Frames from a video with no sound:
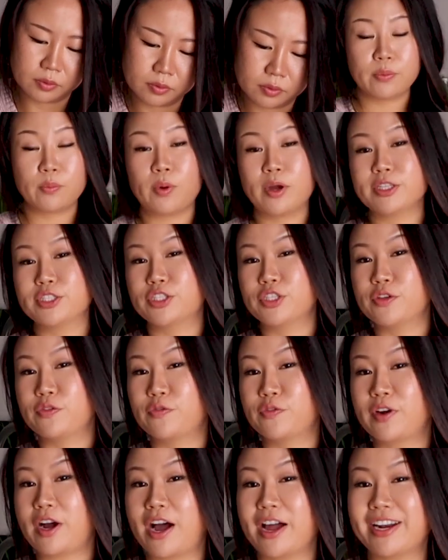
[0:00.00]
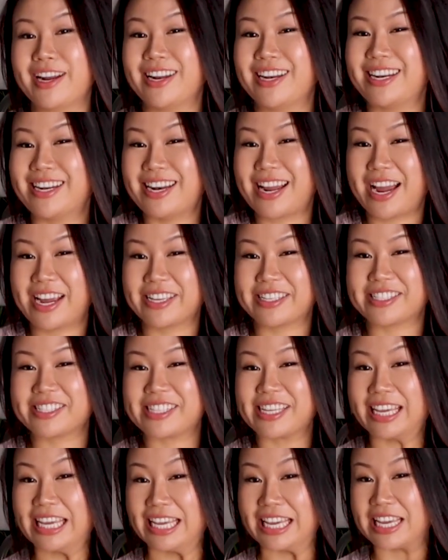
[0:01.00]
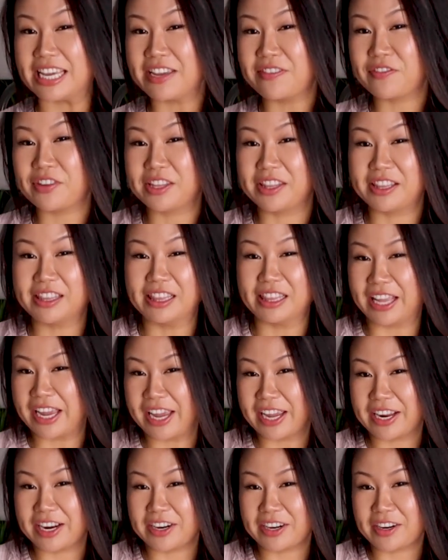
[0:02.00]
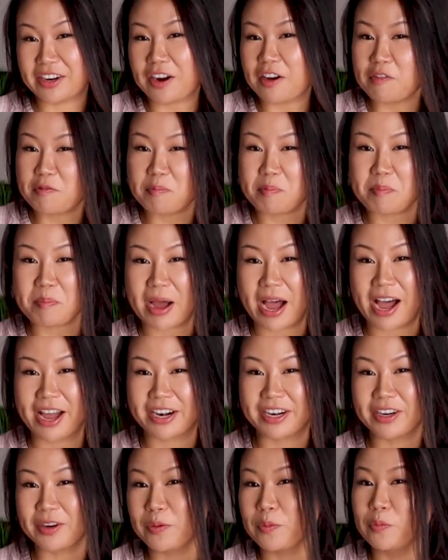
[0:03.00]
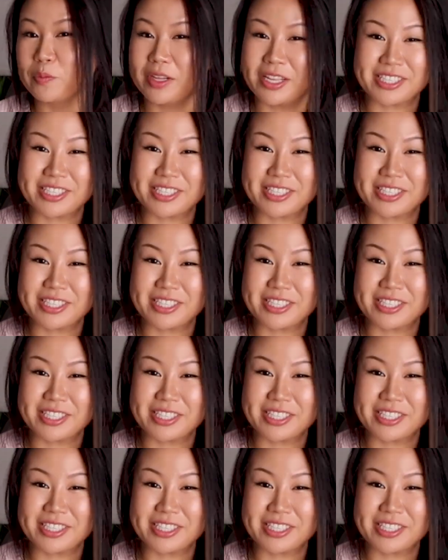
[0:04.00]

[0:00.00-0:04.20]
And once you've got a nice even layer of batter,